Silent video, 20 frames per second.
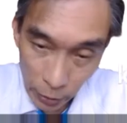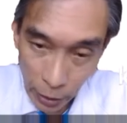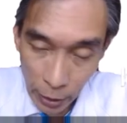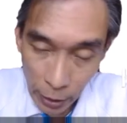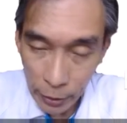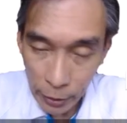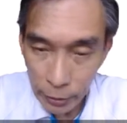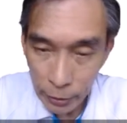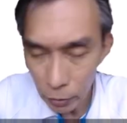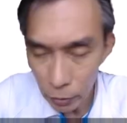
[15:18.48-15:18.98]

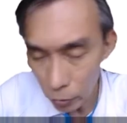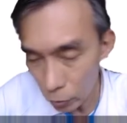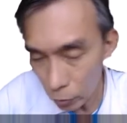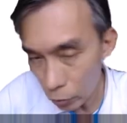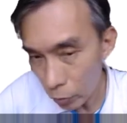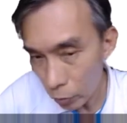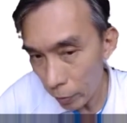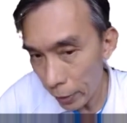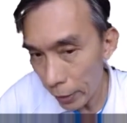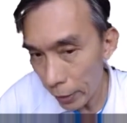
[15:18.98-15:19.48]
They'll also buy
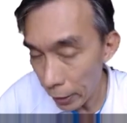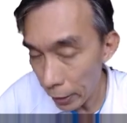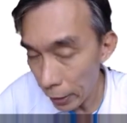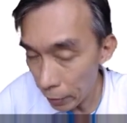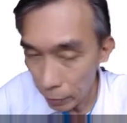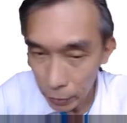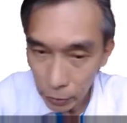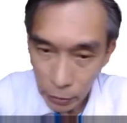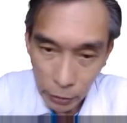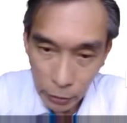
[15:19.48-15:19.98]

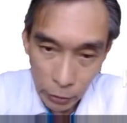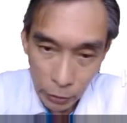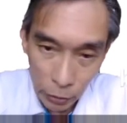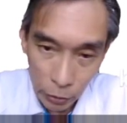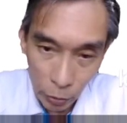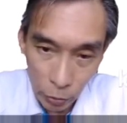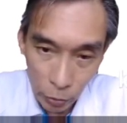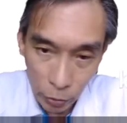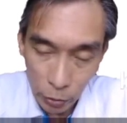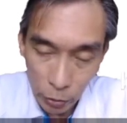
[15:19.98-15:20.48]

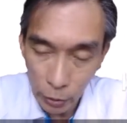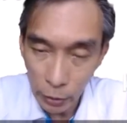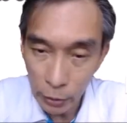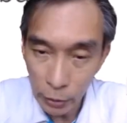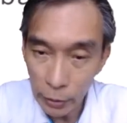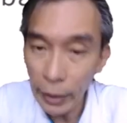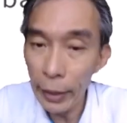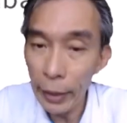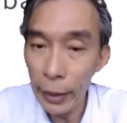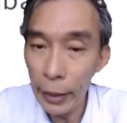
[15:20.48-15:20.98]
abc.tech.
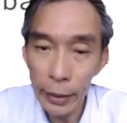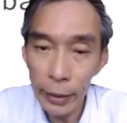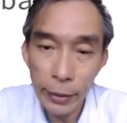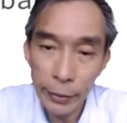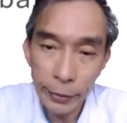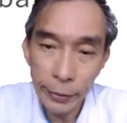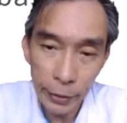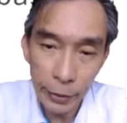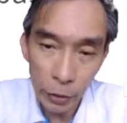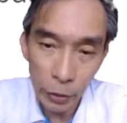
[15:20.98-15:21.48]

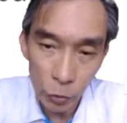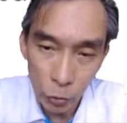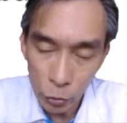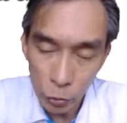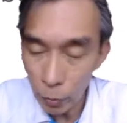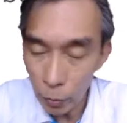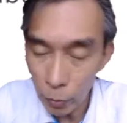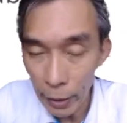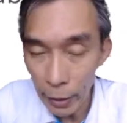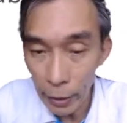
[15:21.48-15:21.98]
They'll also
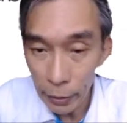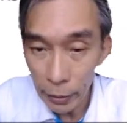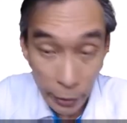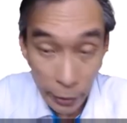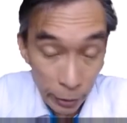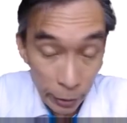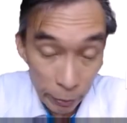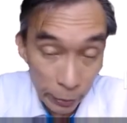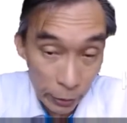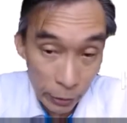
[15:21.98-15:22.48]
buy
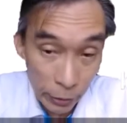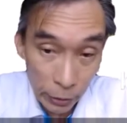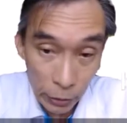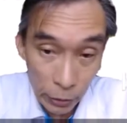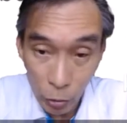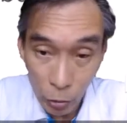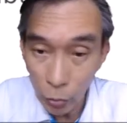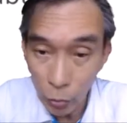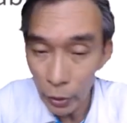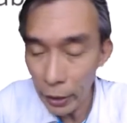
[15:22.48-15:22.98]

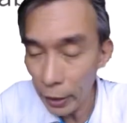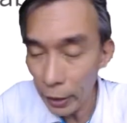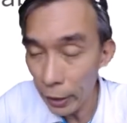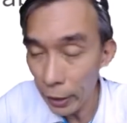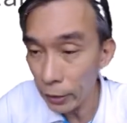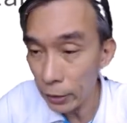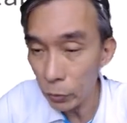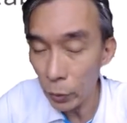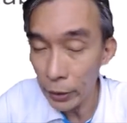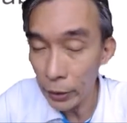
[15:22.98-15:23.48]

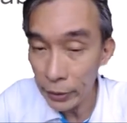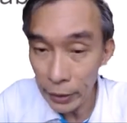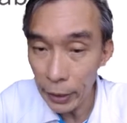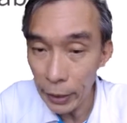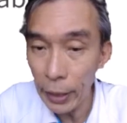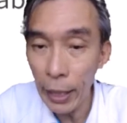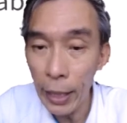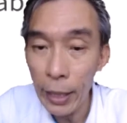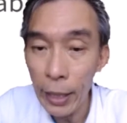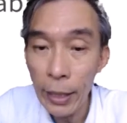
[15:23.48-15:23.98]
abc.xyz.
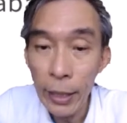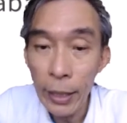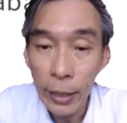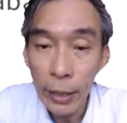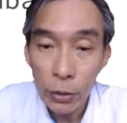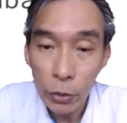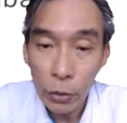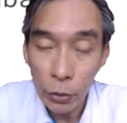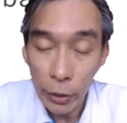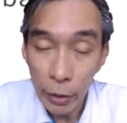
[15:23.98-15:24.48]
So
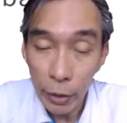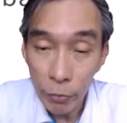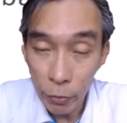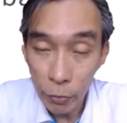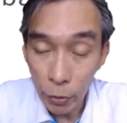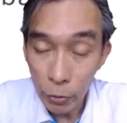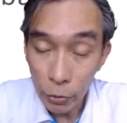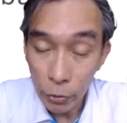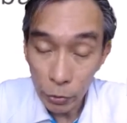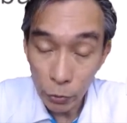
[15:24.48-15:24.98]
therefore,
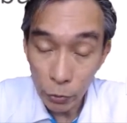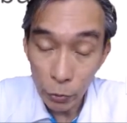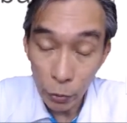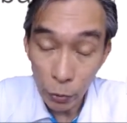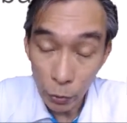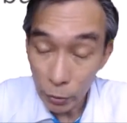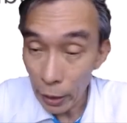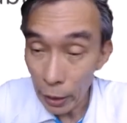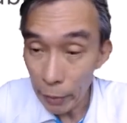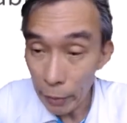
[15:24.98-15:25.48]
you
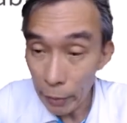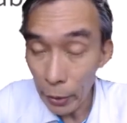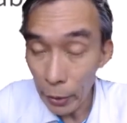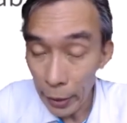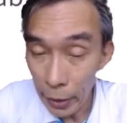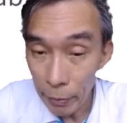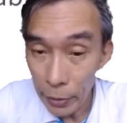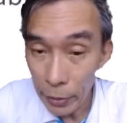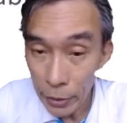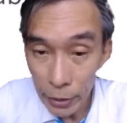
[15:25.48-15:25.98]
type
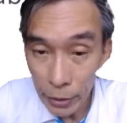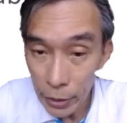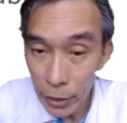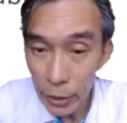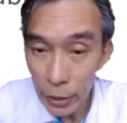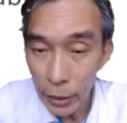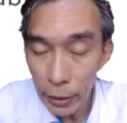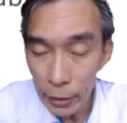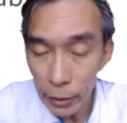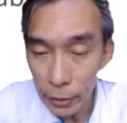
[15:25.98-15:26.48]
abc
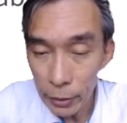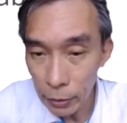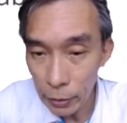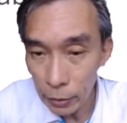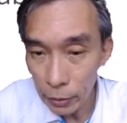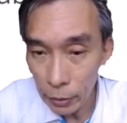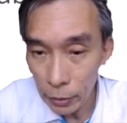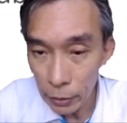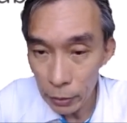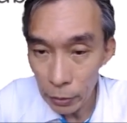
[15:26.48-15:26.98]

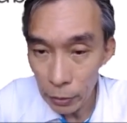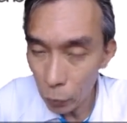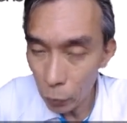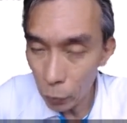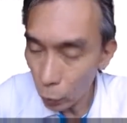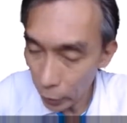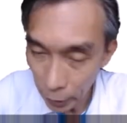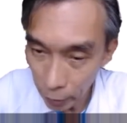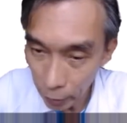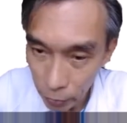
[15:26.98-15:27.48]
in
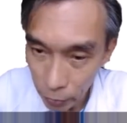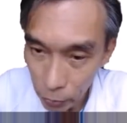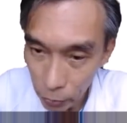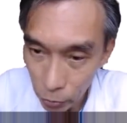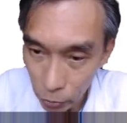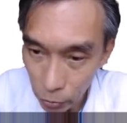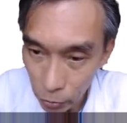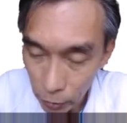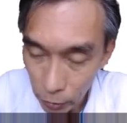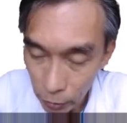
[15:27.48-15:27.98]
whatever
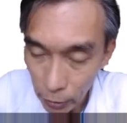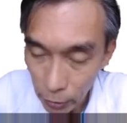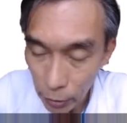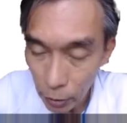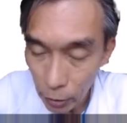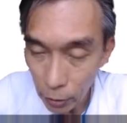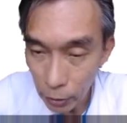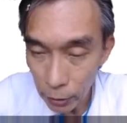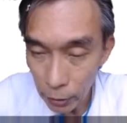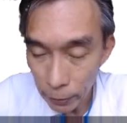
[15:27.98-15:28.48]

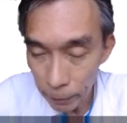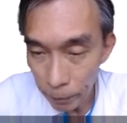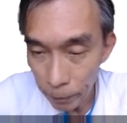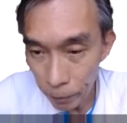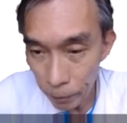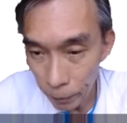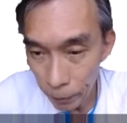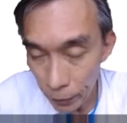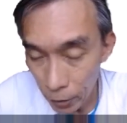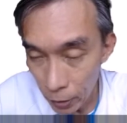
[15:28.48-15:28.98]

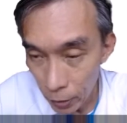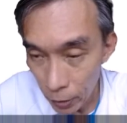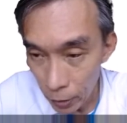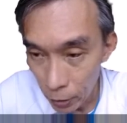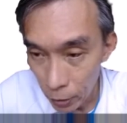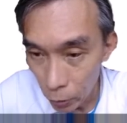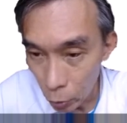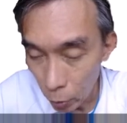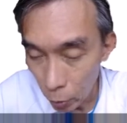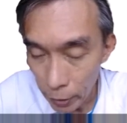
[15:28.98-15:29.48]
top
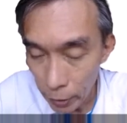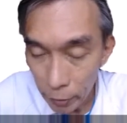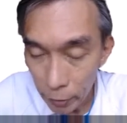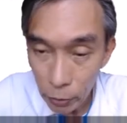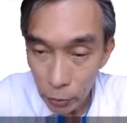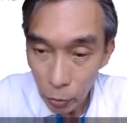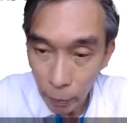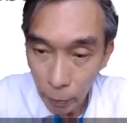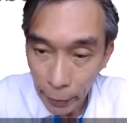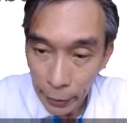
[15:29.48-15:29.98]
level
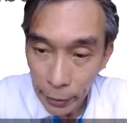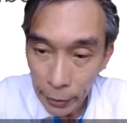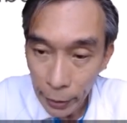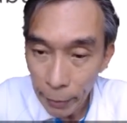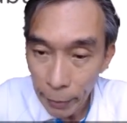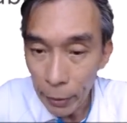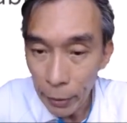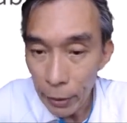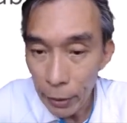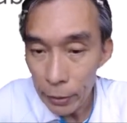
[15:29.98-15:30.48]
domain name,
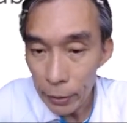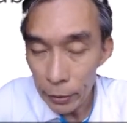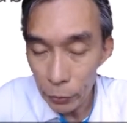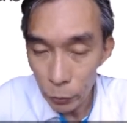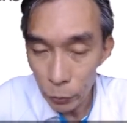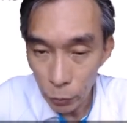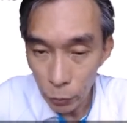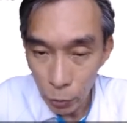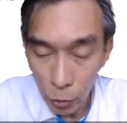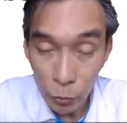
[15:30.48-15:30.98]
it will
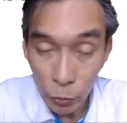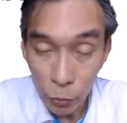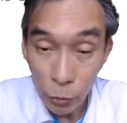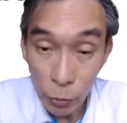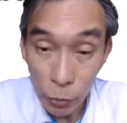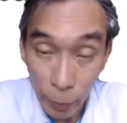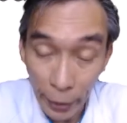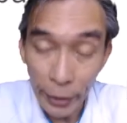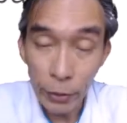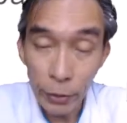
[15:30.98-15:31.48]
go back
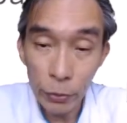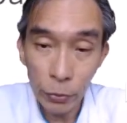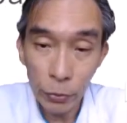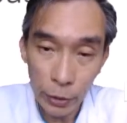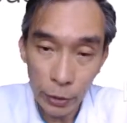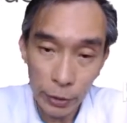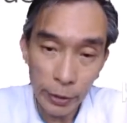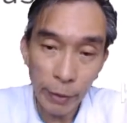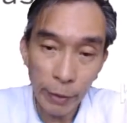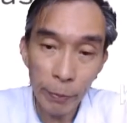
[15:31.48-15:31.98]
to the
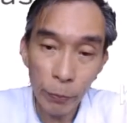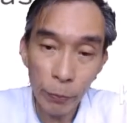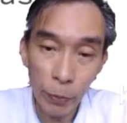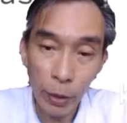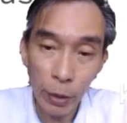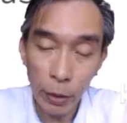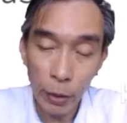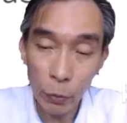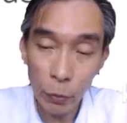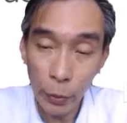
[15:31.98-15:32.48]
same
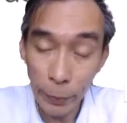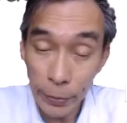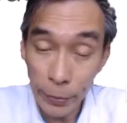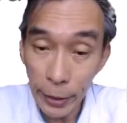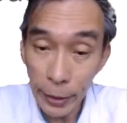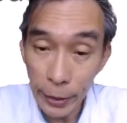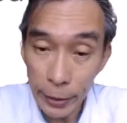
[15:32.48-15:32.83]
website.